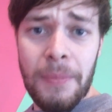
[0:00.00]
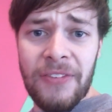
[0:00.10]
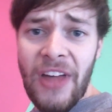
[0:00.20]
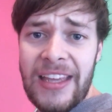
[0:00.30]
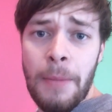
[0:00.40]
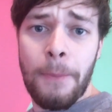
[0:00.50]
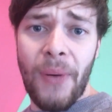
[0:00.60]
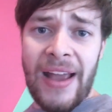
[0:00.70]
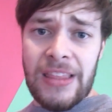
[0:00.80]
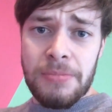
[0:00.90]
But if they can
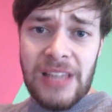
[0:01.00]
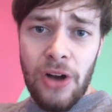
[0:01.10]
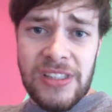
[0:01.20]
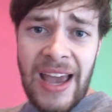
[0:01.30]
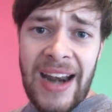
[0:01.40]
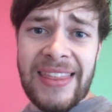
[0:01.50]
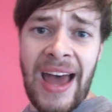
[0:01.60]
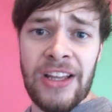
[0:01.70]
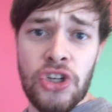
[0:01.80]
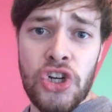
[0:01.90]
break themselves out of that,